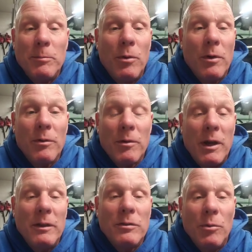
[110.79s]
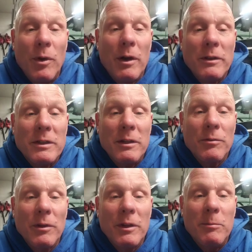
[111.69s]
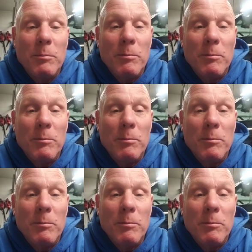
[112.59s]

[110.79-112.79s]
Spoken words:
pouring rain to where it's getting really